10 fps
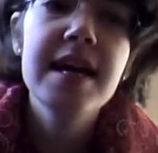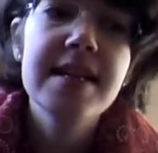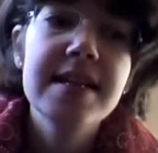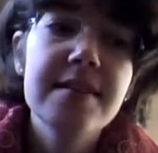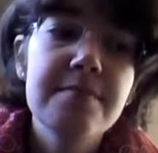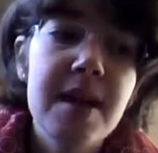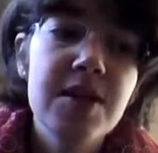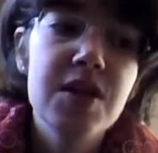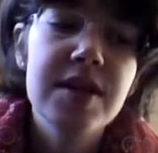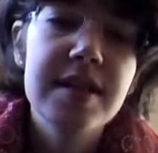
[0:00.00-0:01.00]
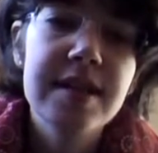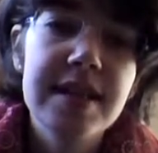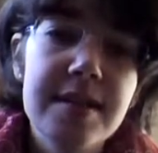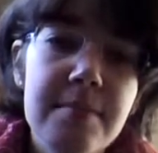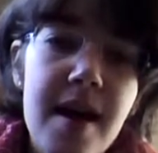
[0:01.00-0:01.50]
is mentioned
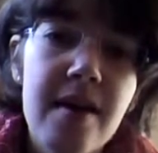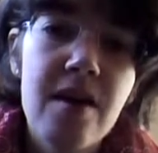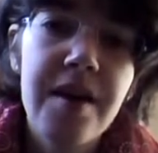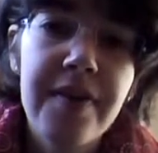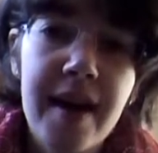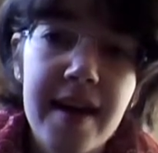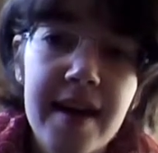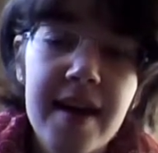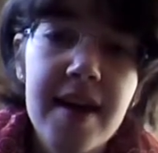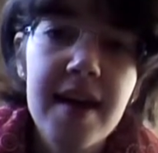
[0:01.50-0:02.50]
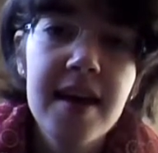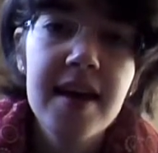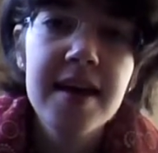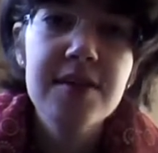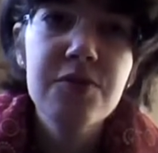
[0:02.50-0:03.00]
in my card deck,
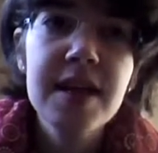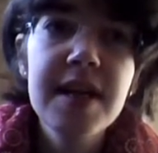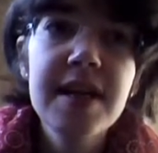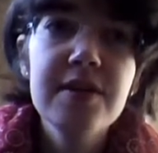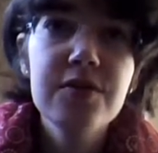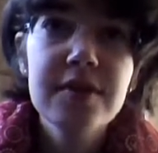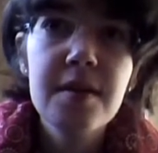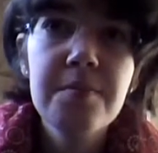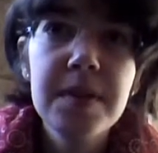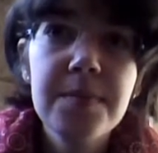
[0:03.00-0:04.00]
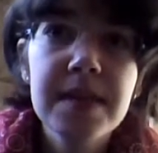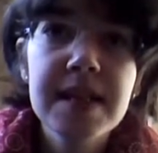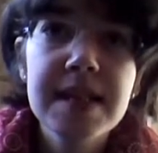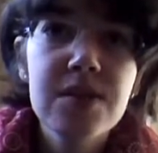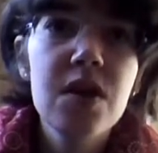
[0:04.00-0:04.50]
it's really, to some people,
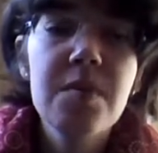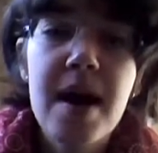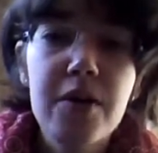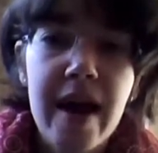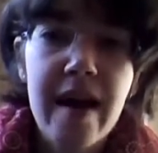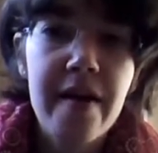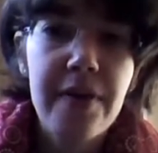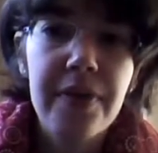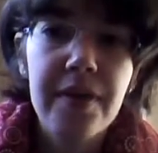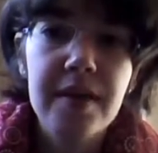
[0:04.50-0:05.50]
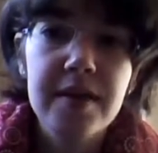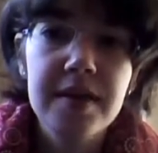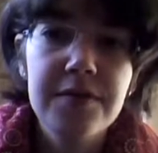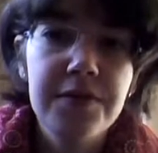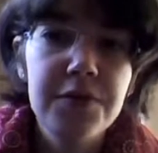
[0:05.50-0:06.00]
it's all about health.
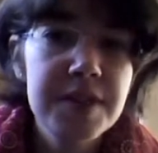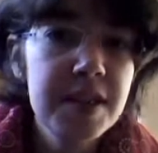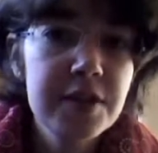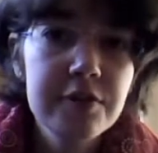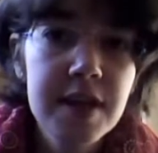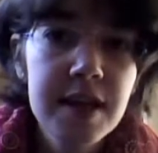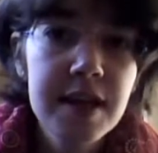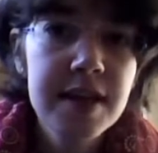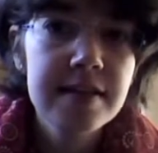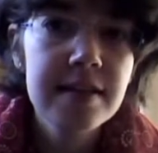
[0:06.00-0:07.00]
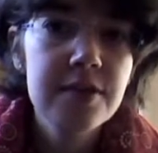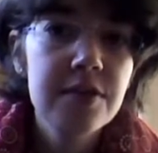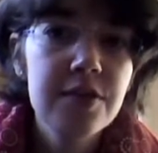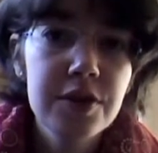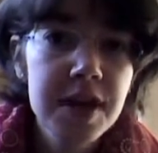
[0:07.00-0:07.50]
If you see a tree, it's
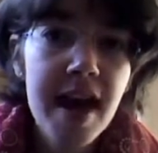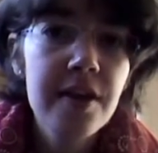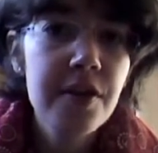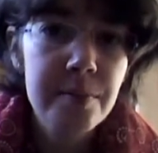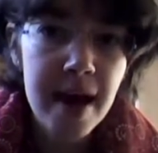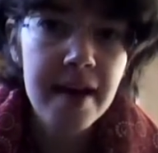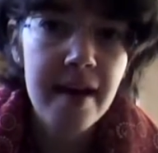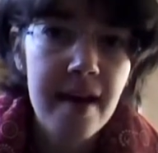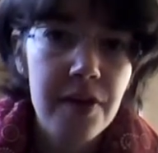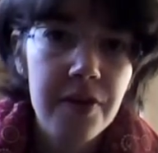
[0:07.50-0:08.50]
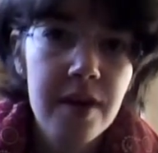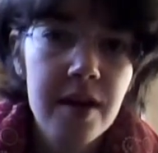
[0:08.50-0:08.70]
either a good health or bad health.